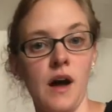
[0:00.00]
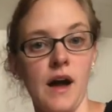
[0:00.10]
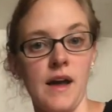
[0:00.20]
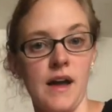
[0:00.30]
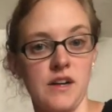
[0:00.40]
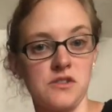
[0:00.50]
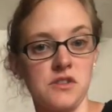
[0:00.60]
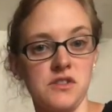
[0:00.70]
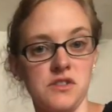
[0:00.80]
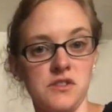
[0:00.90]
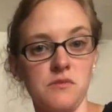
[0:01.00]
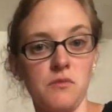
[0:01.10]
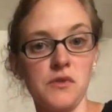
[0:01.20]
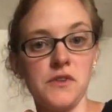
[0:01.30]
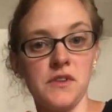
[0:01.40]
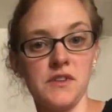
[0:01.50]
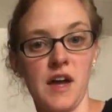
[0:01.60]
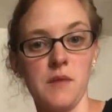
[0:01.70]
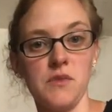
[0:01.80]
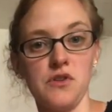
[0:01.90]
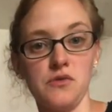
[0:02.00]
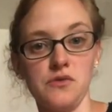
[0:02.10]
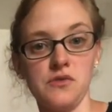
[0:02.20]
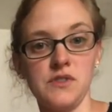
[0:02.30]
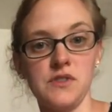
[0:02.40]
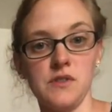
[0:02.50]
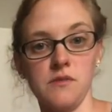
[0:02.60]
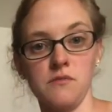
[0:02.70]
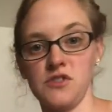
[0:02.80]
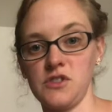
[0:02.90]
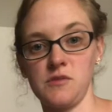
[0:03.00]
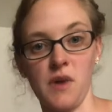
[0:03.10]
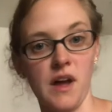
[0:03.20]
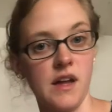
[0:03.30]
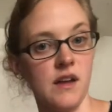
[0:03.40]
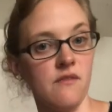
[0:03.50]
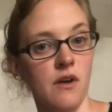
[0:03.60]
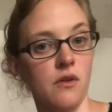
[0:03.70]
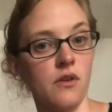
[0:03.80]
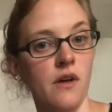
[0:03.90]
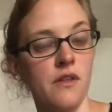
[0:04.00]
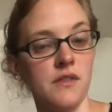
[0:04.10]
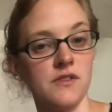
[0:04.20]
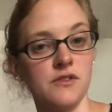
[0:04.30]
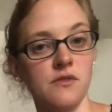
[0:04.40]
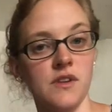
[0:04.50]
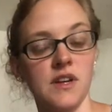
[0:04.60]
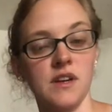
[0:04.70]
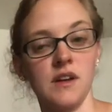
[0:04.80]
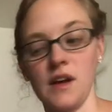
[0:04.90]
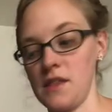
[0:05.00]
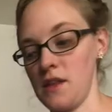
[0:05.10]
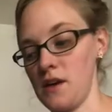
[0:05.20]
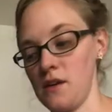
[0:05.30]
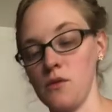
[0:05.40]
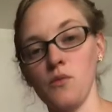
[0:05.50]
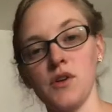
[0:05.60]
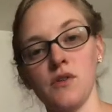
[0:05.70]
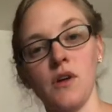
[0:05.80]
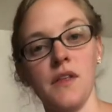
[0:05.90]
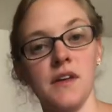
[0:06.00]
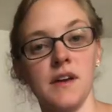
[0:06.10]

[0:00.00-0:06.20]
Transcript: I actually just most of the time use just my Envirocloth on the stove and the window cloth.